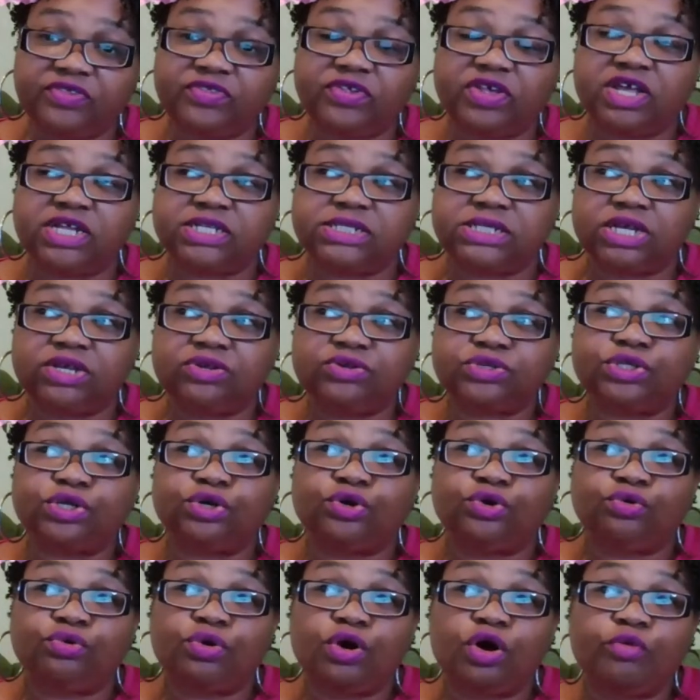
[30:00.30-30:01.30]
it continues to
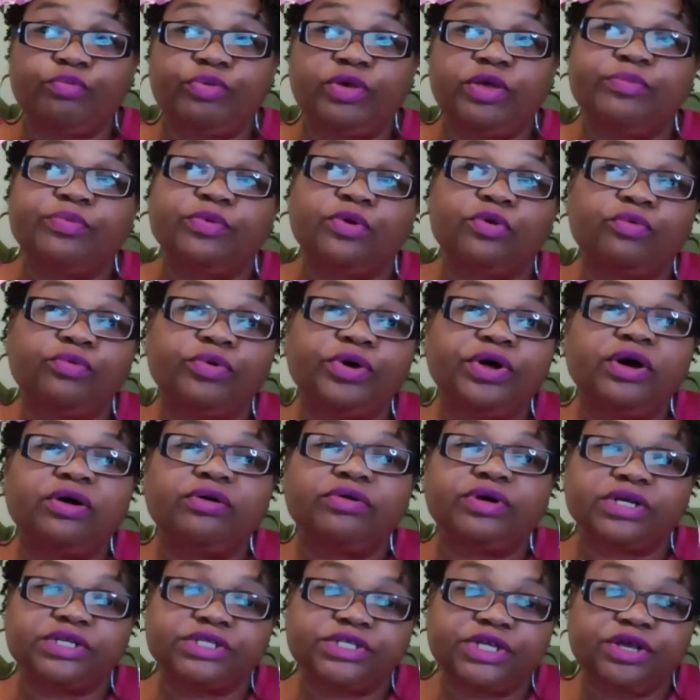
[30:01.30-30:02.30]
grow, people will
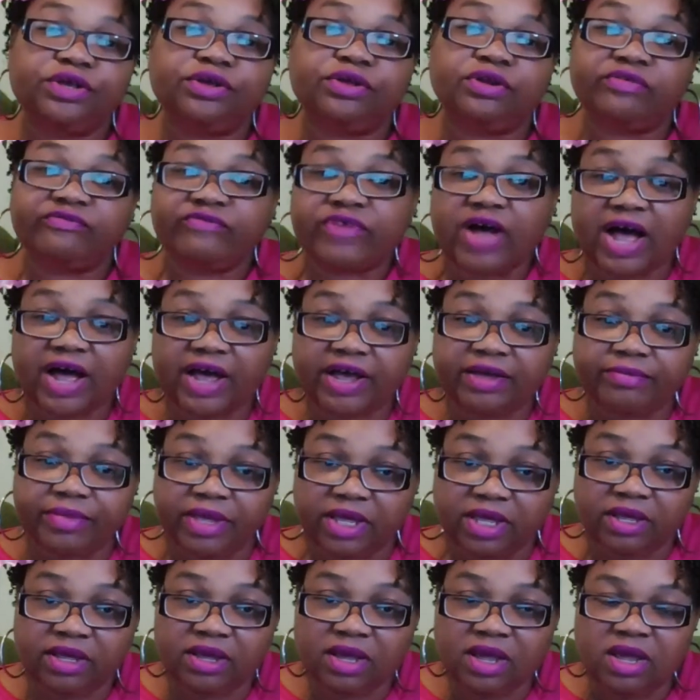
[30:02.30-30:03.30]
continue to find
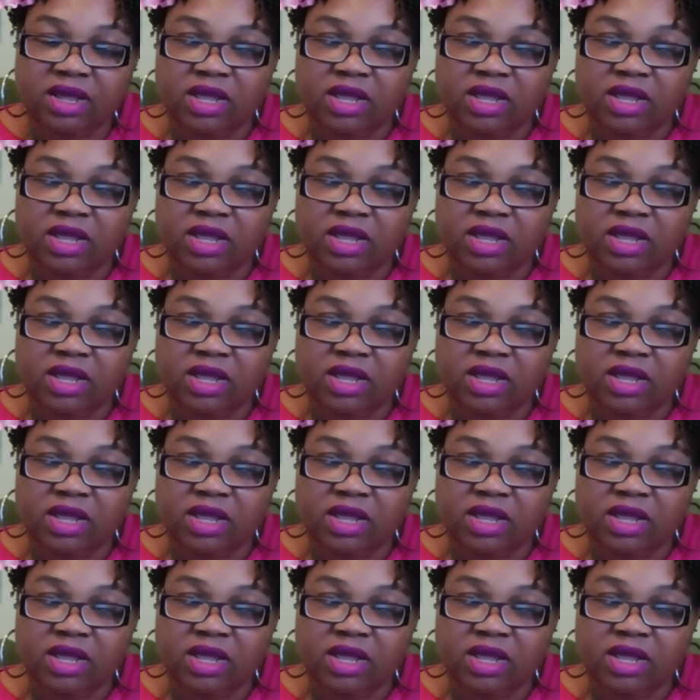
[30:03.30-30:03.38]
me.